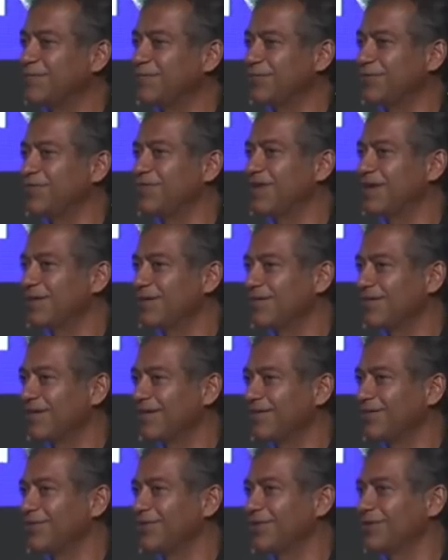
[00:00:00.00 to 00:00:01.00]
prove
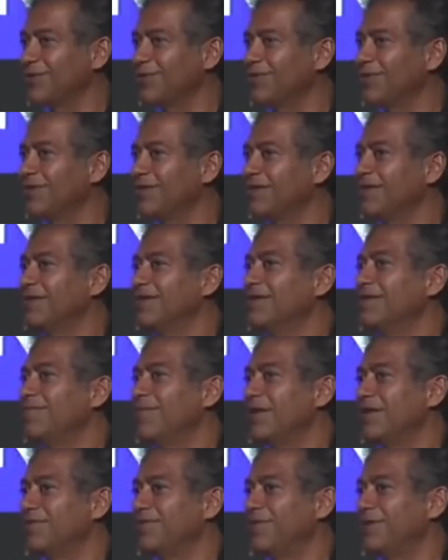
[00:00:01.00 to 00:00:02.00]
anything, you can only
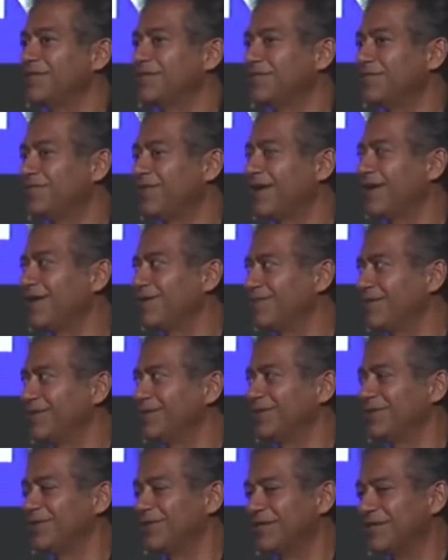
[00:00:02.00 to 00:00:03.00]
make it falsifiable.
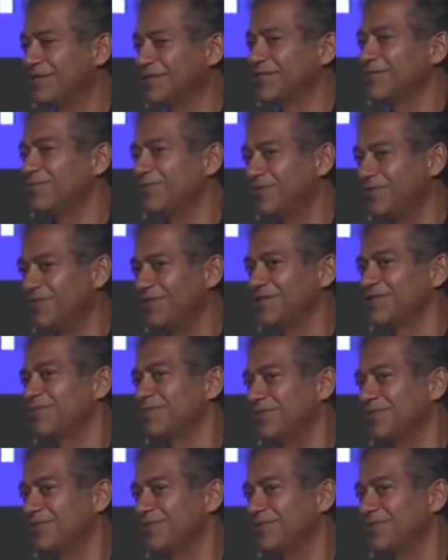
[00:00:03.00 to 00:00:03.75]
You can only disprove.